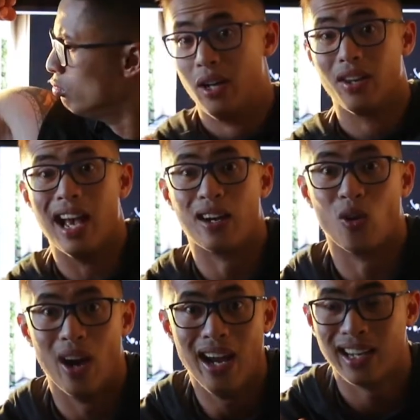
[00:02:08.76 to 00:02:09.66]
You hear that
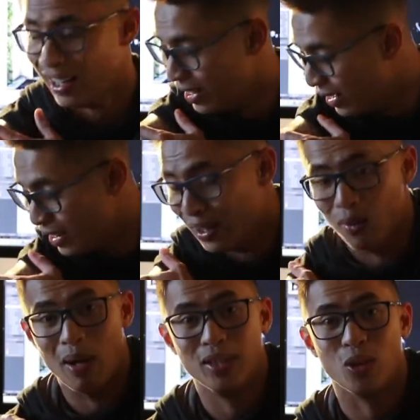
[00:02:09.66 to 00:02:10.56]
crack?
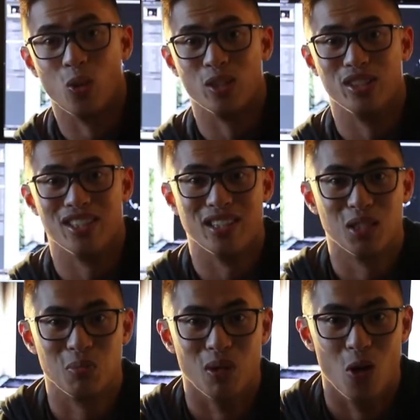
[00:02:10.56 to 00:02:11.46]
My shoulder just
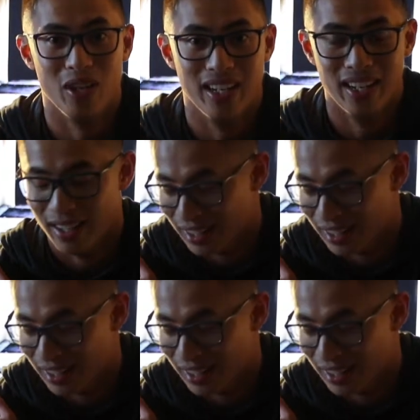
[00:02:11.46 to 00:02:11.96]
exploded.